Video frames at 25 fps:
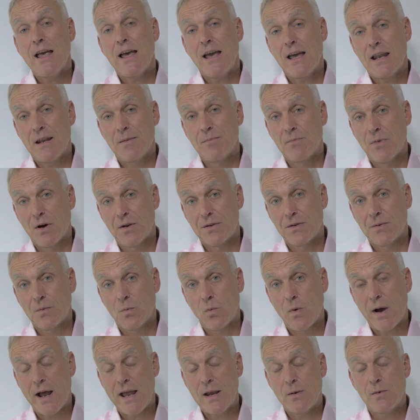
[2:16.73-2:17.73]
in a
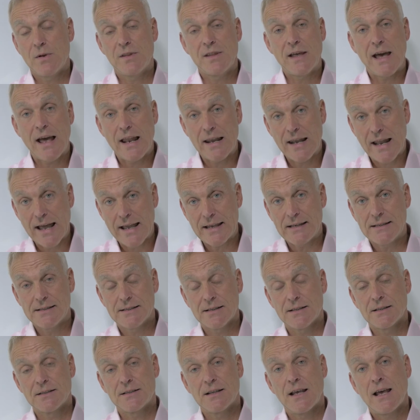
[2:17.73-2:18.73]
modern way with their
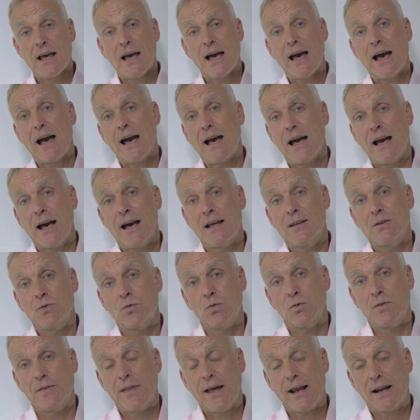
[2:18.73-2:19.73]
lasers and
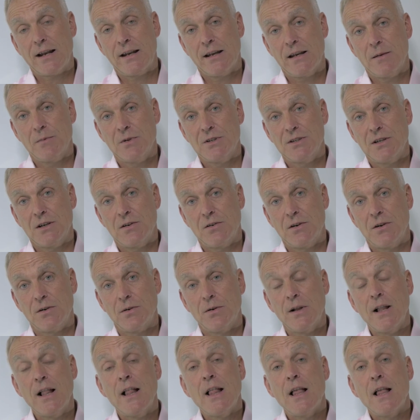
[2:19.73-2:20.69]
all of their clinic material.